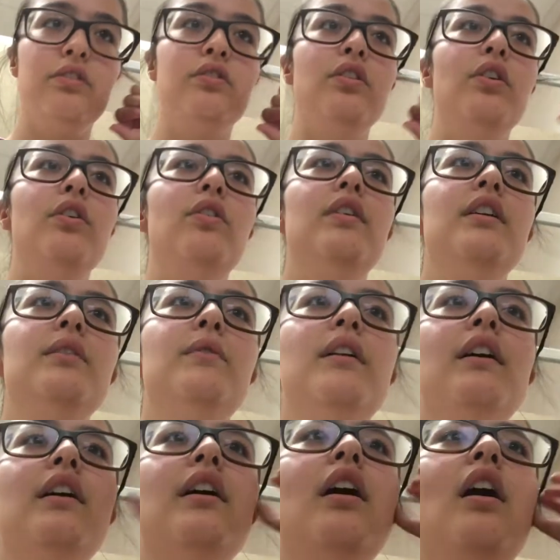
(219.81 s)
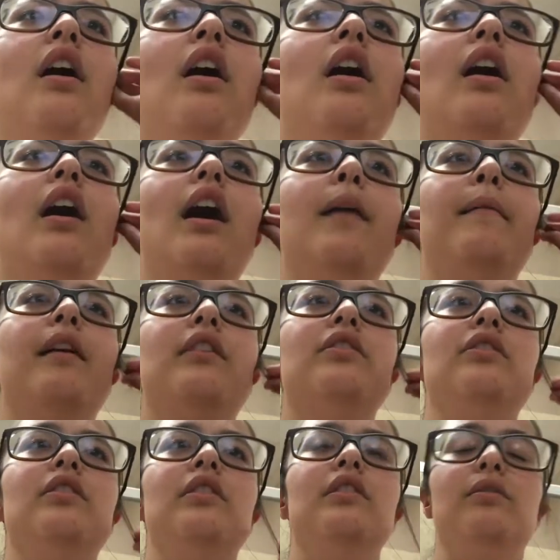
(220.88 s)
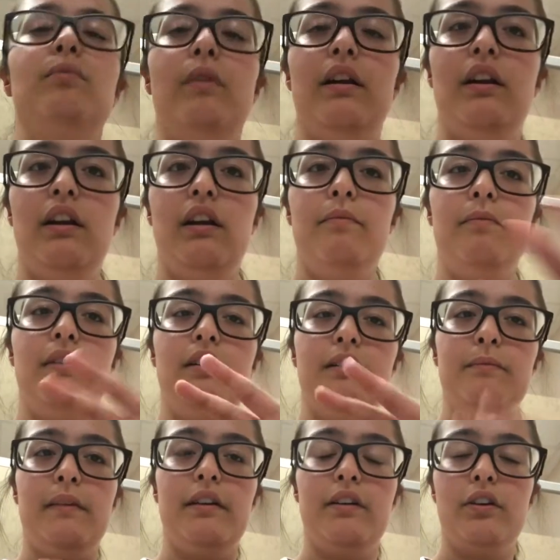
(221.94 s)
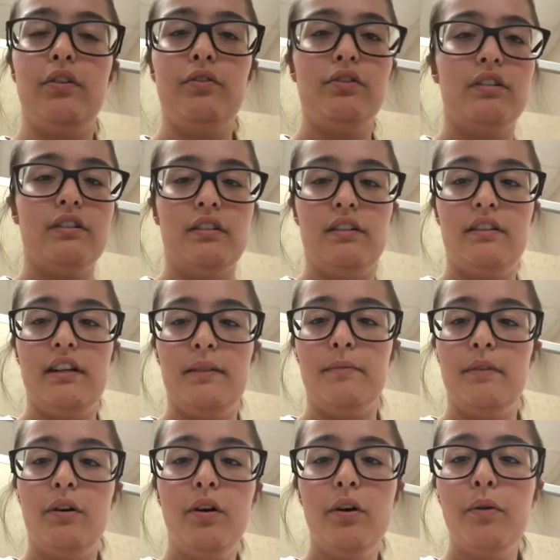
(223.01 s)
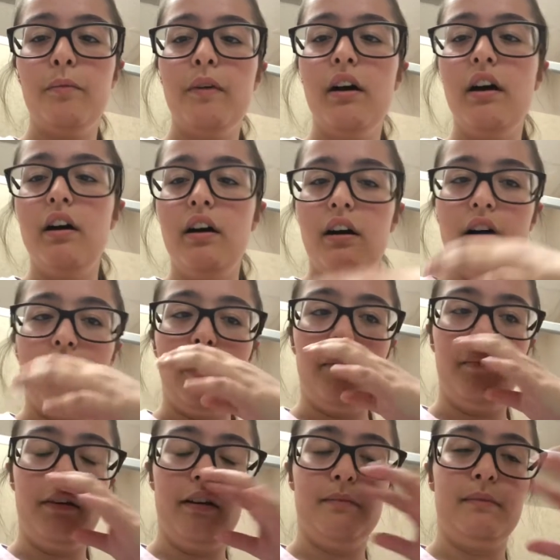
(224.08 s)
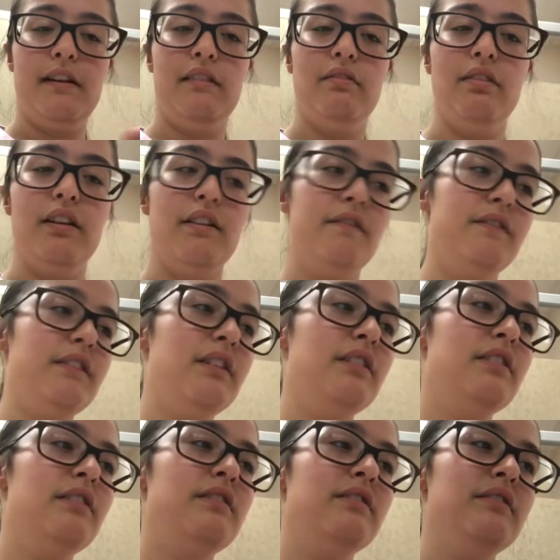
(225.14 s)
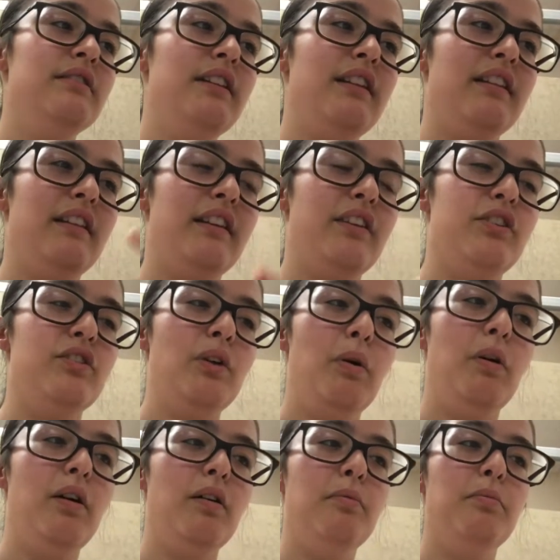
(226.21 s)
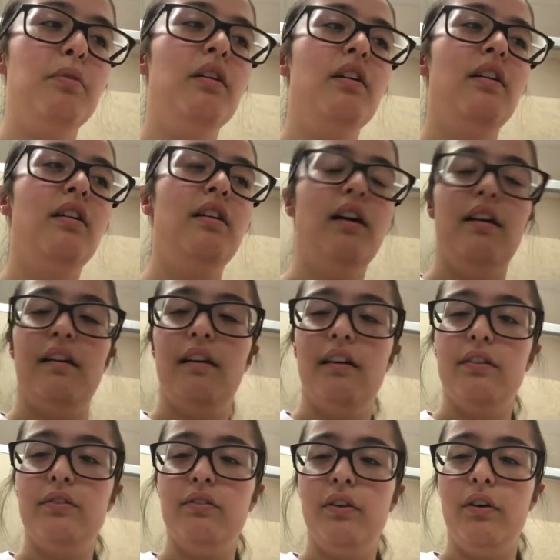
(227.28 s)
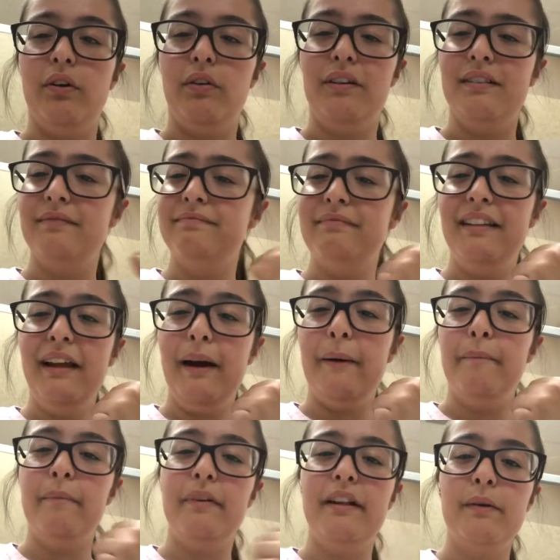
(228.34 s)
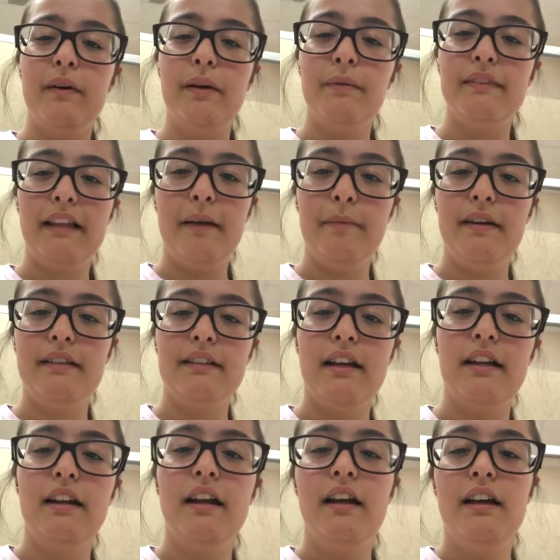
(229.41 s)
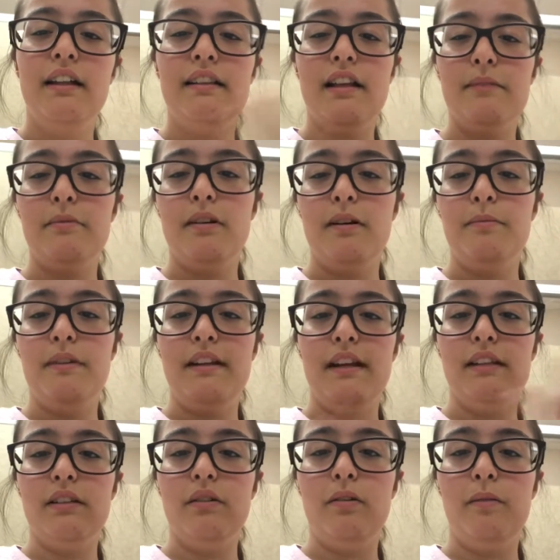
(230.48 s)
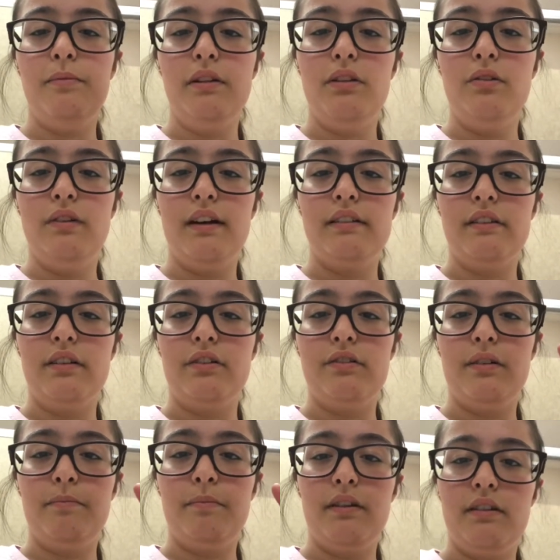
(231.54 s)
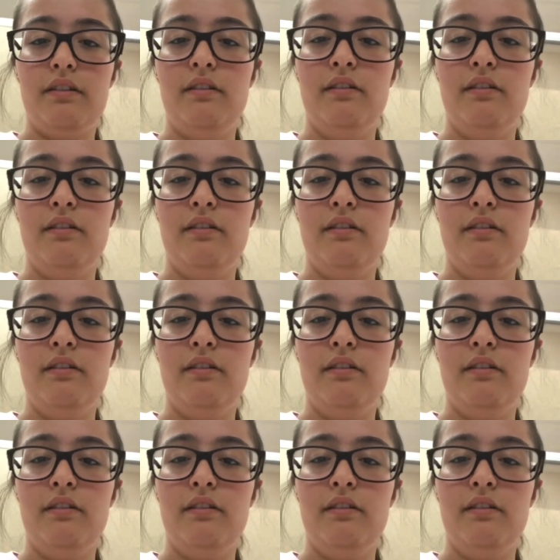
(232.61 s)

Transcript: So, anyway, I'm actually waiting because my coach is going to take me home because my lift didn't, like, show up, I guess. So, yeah. But, anyway, with that being said, that's my update, guys. I'll update you guys later, too. Bye.